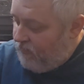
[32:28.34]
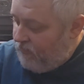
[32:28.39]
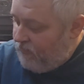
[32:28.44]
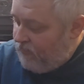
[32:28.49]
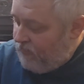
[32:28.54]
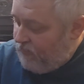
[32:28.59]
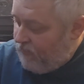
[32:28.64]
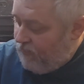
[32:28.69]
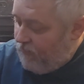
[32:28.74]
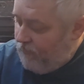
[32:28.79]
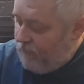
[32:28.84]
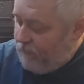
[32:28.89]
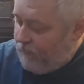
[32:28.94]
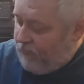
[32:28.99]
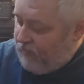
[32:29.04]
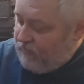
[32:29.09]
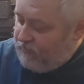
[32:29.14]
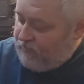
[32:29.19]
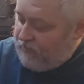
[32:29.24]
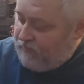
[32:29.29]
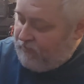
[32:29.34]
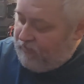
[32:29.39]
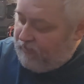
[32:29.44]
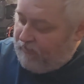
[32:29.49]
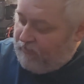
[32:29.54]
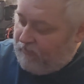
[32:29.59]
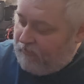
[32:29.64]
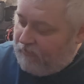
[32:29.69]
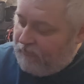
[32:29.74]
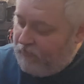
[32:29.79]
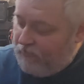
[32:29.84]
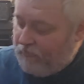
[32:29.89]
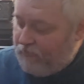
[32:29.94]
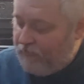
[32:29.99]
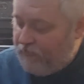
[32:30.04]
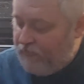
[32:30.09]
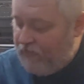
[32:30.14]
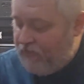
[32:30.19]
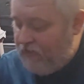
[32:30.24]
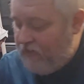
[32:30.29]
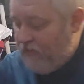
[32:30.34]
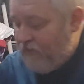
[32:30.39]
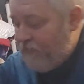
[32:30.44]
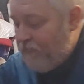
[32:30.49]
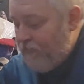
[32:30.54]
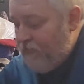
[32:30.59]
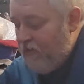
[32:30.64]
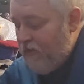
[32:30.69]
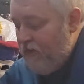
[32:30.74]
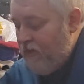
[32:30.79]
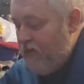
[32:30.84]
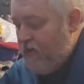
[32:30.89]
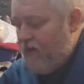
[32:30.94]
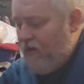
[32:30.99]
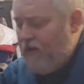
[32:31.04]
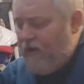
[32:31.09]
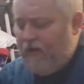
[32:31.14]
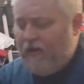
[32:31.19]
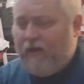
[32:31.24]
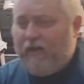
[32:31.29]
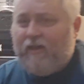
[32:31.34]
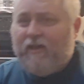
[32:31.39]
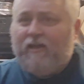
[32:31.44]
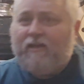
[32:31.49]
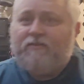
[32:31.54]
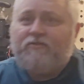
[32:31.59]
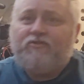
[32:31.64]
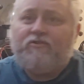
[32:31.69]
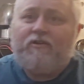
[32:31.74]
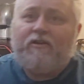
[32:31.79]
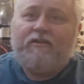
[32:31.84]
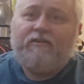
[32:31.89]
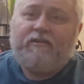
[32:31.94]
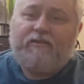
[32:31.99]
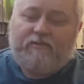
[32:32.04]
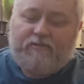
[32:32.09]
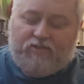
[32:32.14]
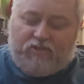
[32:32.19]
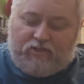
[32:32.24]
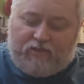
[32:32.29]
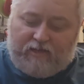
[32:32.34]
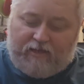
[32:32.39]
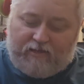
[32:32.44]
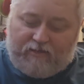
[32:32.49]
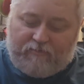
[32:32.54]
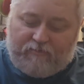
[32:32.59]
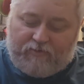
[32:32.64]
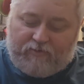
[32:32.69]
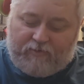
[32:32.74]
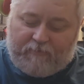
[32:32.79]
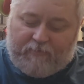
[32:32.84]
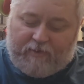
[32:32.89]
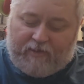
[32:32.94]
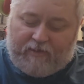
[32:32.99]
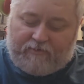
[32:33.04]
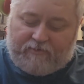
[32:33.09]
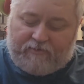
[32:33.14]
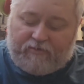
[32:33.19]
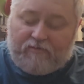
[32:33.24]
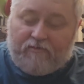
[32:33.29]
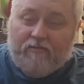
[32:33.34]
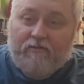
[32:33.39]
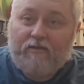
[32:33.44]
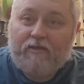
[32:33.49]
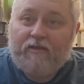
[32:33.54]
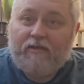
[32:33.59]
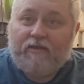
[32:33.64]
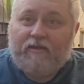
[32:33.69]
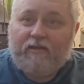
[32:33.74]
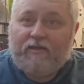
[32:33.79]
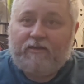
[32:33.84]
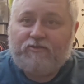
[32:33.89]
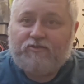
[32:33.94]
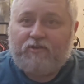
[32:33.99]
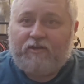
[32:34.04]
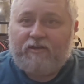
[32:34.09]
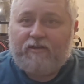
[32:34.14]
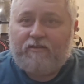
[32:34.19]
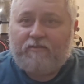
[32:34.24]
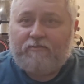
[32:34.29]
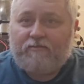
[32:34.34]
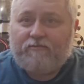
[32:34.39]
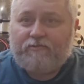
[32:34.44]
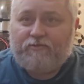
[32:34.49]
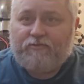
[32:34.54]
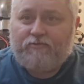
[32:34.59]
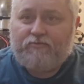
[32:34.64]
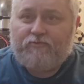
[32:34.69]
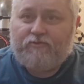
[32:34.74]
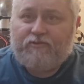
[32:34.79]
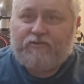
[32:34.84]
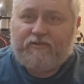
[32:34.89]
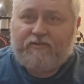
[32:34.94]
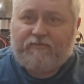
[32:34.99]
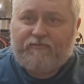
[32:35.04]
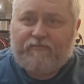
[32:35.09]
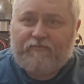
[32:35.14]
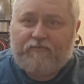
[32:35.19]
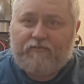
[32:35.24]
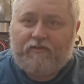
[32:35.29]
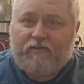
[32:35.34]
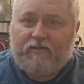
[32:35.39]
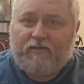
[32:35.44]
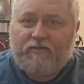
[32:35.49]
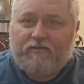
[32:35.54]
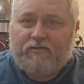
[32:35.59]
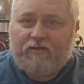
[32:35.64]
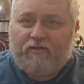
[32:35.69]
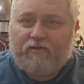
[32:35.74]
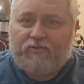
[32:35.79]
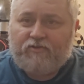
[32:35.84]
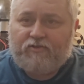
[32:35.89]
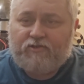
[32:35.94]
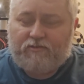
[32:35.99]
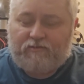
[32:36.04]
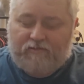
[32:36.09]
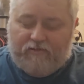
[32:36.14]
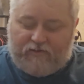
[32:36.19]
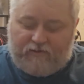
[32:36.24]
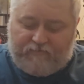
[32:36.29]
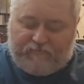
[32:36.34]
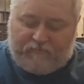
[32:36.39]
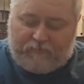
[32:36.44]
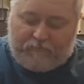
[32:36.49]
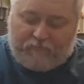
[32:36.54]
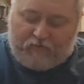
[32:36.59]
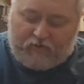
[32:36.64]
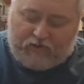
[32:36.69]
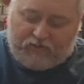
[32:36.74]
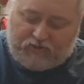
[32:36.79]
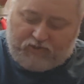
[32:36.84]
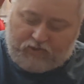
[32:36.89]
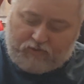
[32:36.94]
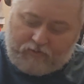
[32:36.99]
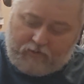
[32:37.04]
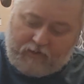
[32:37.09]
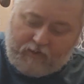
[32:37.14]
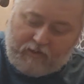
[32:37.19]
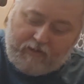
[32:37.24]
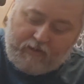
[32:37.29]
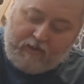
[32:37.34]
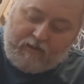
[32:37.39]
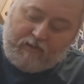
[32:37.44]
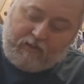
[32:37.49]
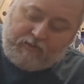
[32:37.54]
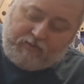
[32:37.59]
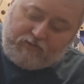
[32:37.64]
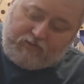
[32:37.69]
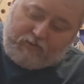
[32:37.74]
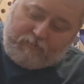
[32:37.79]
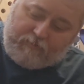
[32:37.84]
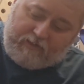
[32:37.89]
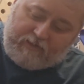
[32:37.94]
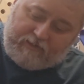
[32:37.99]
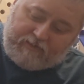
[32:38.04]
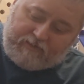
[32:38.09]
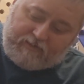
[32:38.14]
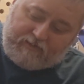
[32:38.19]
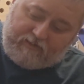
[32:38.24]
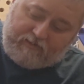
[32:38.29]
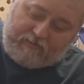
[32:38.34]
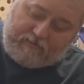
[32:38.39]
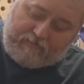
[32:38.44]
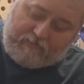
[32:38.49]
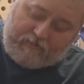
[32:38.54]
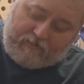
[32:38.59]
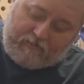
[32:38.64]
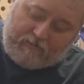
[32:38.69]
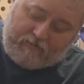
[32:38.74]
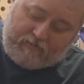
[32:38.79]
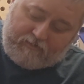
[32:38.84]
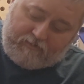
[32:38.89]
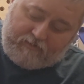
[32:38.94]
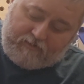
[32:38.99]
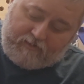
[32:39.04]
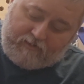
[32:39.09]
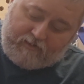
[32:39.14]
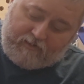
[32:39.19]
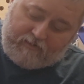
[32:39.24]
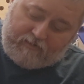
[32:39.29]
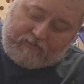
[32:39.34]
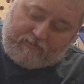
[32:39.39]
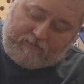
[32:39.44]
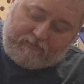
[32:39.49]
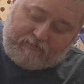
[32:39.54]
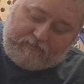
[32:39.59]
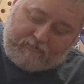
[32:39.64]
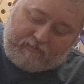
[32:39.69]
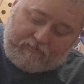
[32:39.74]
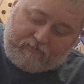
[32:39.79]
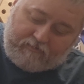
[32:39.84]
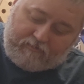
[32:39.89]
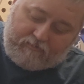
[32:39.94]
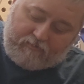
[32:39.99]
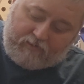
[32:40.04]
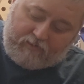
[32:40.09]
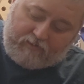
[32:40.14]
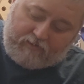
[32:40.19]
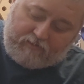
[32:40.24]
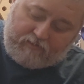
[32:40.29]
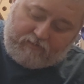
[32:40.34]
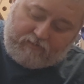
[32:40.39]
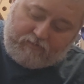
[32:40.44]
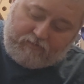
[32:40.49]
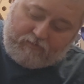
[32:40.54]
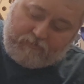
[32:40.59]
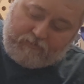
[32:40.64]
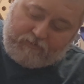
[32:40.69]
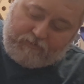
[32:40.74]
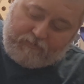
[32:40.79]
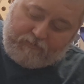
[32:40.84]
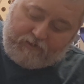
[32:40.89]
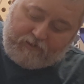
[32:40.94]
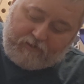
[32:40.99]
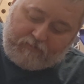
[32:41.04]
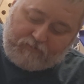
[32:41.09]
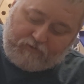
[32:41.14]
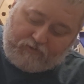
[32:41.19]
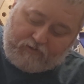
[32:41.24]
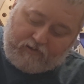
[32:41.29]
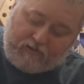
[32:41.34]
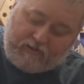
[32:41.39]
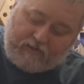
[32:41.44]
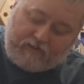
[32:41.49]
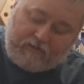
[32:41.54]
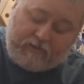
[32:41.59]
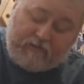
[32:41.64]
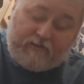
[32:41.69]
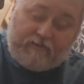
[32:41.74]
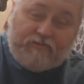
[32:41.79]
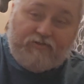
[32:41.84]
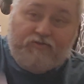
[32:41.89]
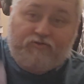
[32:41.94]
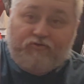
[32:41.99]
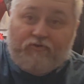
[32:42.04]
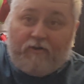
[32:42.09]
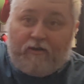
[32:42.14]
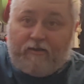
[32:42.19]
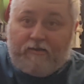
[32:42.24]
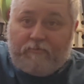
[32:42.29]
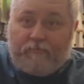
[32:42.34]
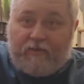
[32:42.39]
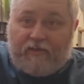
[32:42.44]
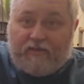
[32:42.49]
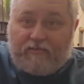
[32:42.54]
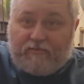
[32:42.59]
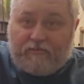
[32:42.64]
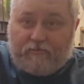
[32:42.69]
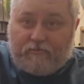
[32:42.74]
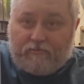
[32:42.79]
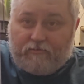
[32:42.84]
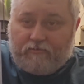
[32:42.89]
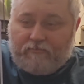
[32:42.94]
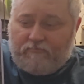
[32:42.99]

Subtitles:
Now basically another good thing, I hate trying to shade with the pencil and try to do the different like touch and the different pressure. So basically another thing I like to do with when I'm drawing is drawing pencil.